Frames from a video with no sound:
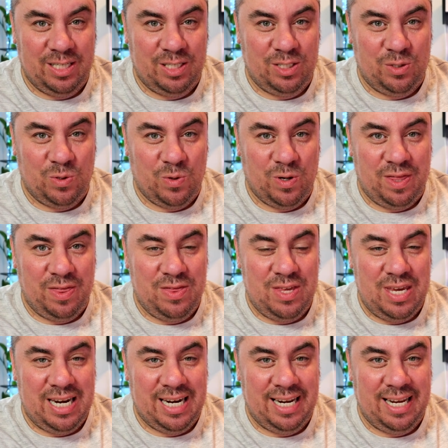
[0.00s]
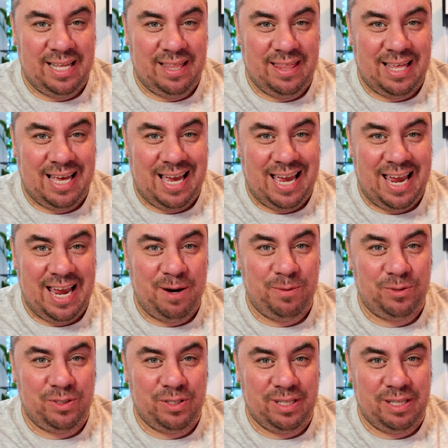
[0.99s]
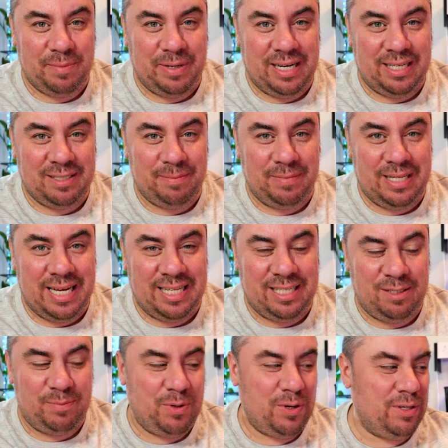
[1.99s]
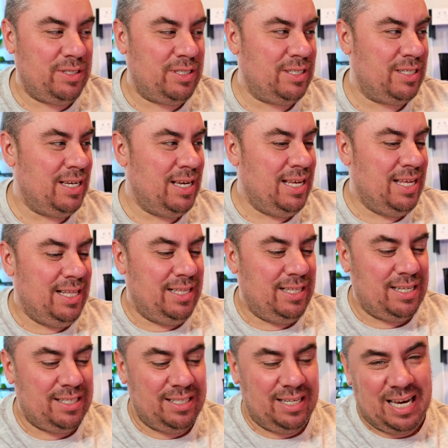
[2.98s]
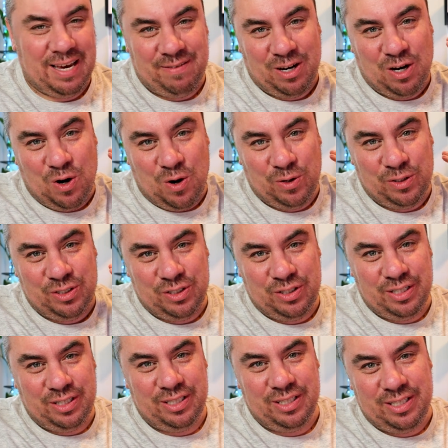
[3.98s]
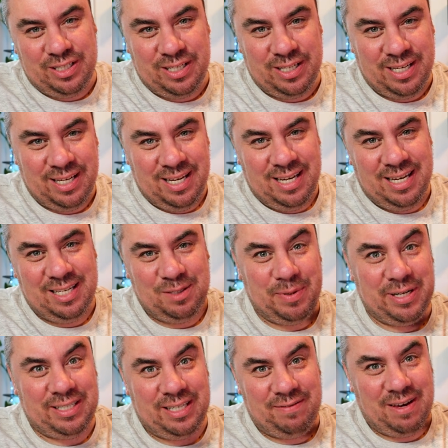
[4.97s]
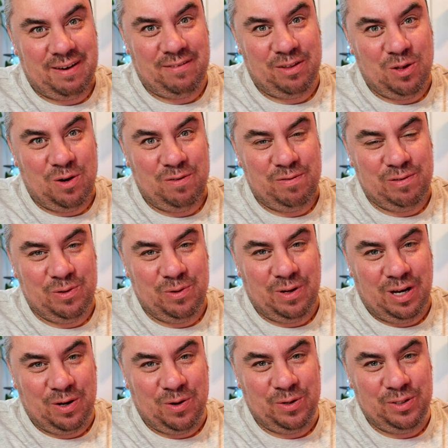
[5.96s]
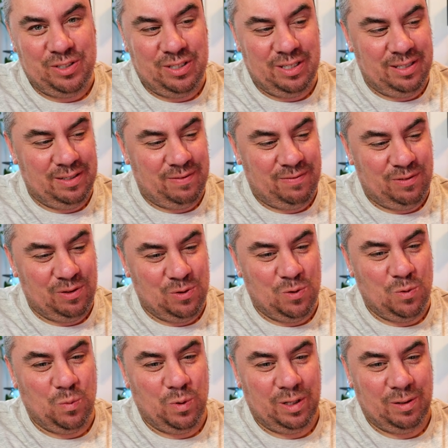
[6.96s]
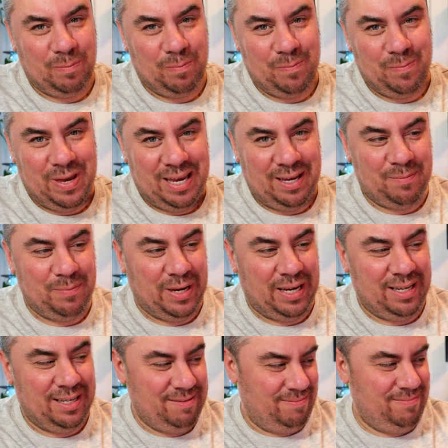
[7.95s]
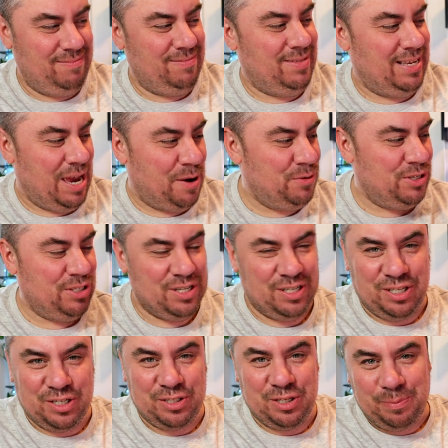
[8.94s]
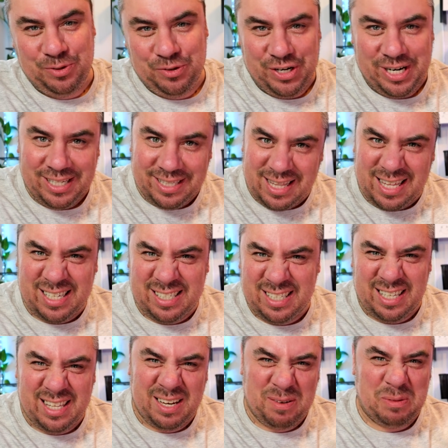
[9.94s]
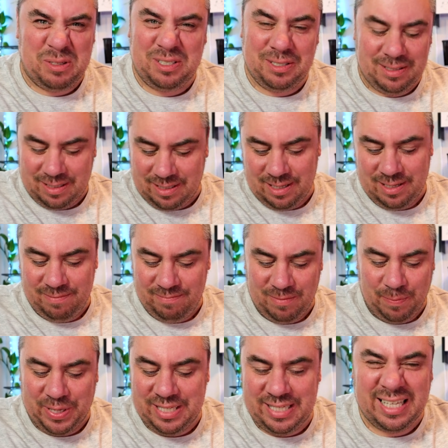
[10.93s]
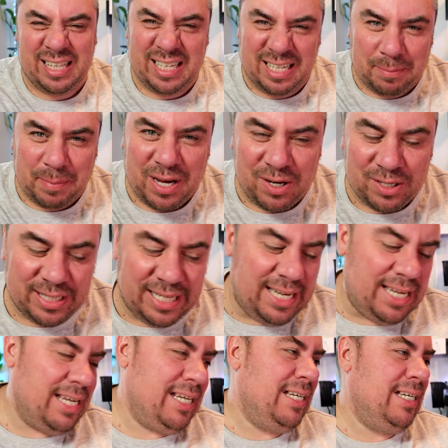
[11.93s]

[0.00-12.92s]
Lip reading: So in theory, that helps you eliminate some dead spots. Doesn't give a constant, especially if you have a lot of flow, a constant flow will make big gouges in your substrate and things like that, which is a bit silly and a bit ugly.